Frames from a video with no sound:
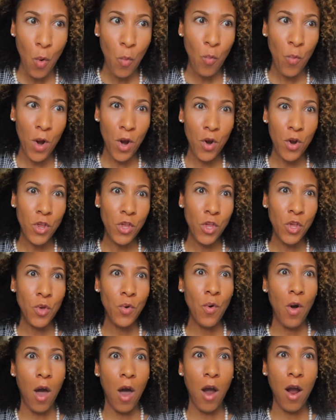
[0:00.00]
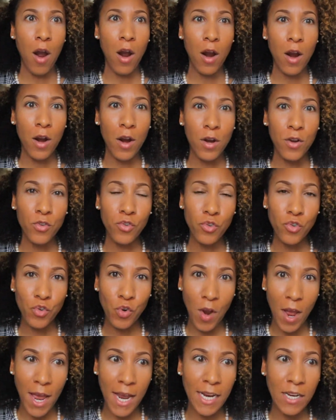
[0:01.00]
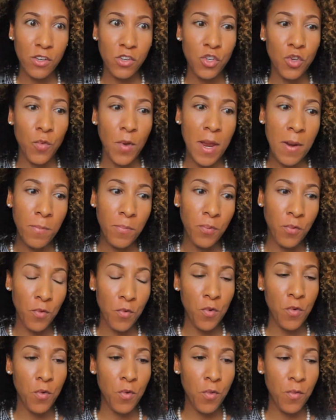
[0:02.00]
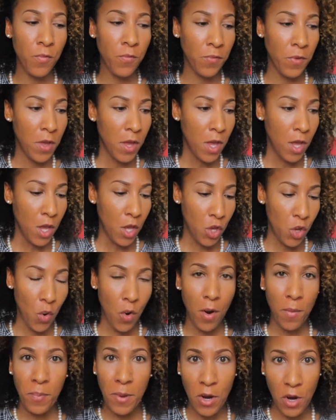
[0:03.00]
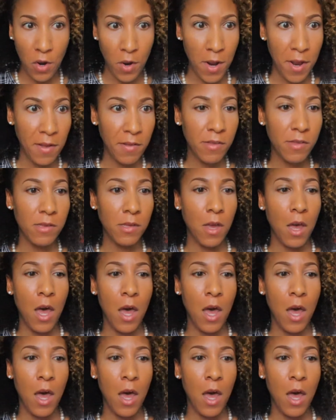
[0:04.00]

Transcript: where you are trying to improve your appearance,